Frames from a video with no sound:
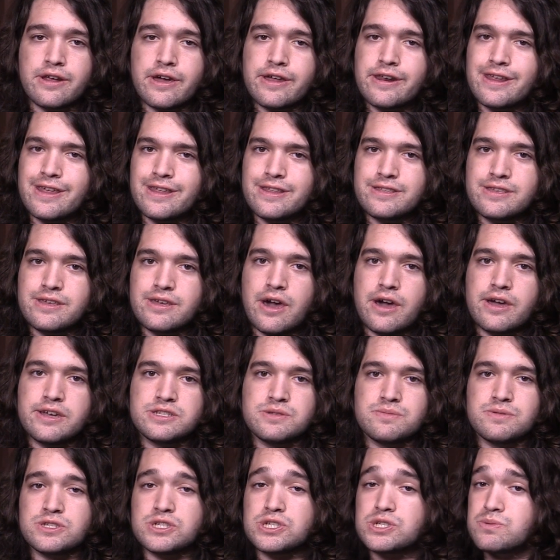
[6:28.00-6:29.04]
the 980 Ti is
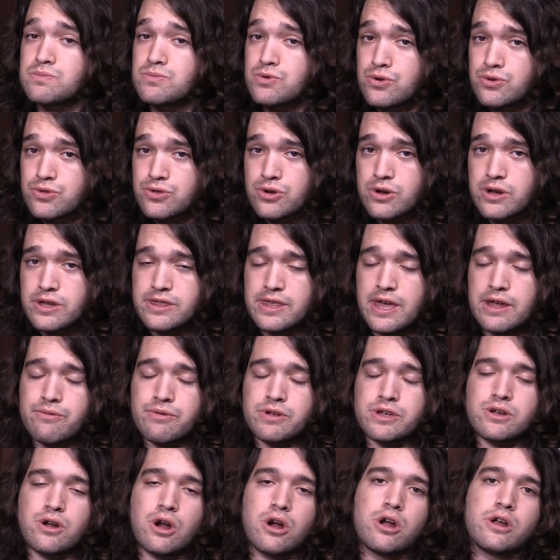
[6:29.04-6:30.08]
a bit smoother in that
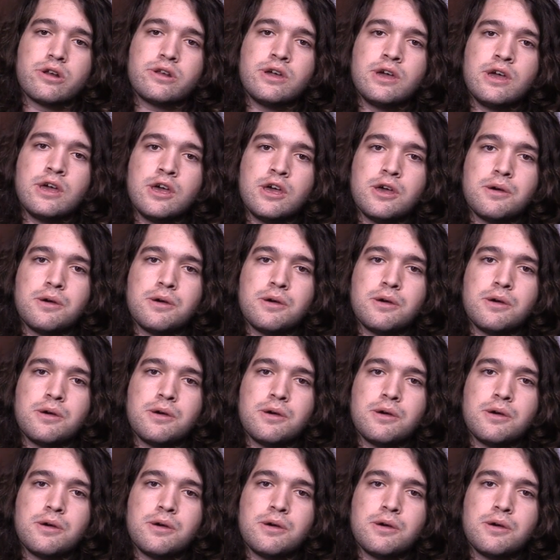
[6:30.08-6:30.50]
regard,